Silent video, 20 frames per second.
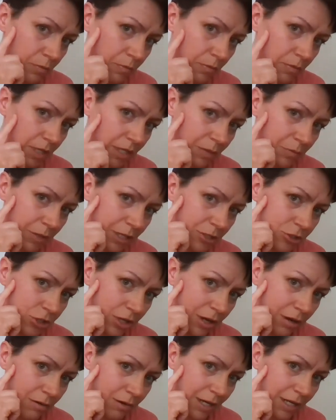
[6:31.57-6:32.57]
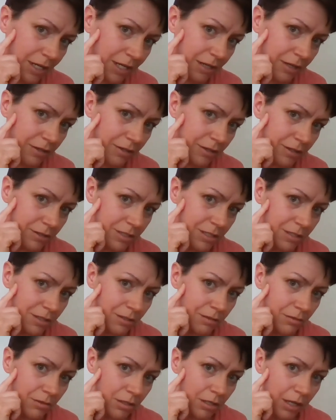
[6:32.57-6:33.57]
in my jaw right here, there's this
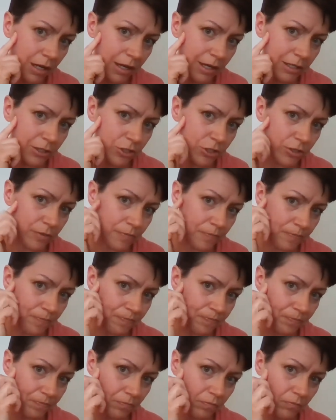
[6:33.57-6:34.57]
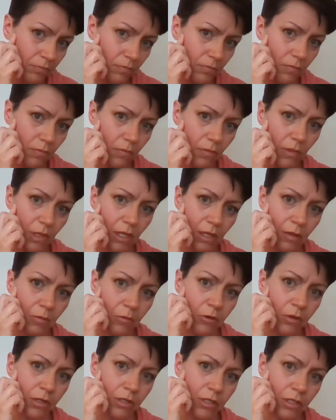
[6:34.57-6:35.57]
little notch. And I'm
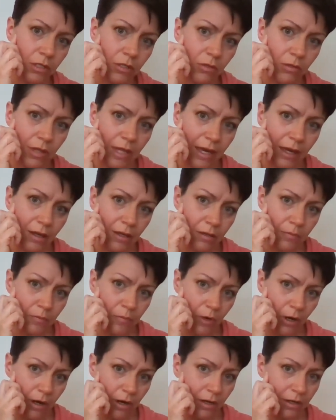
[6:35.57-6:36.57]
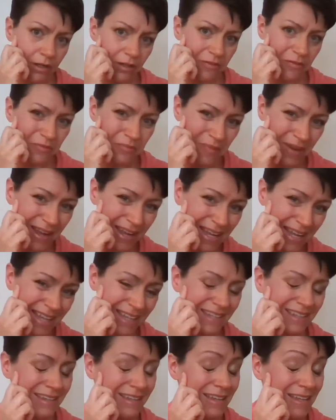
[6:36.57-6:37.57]
going to do that part of my
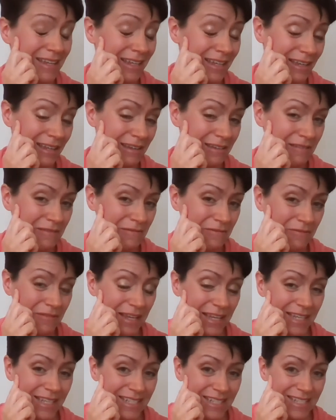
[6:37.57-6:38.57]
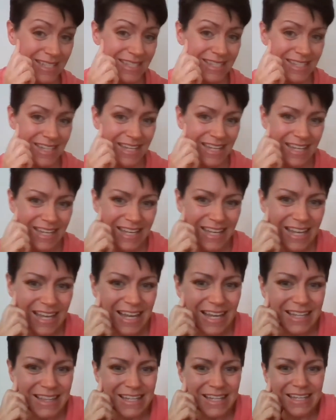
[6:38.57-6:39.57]
face.
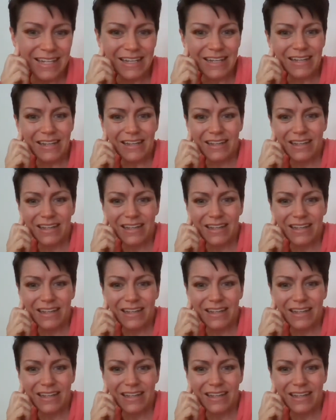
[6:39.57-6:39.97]
And then